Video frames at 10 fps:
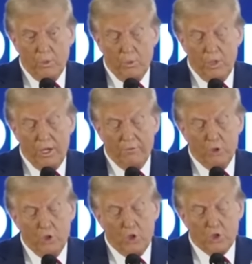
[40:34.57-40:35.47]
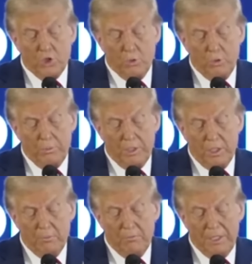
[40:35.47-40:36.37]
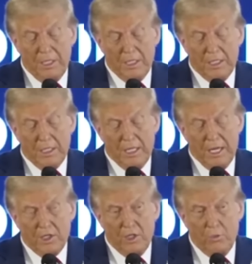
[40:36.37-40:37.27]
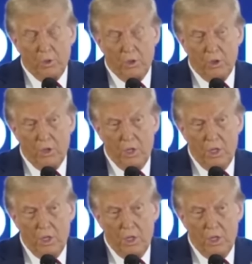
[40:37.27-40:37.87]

we have laws that will be immediately enacted where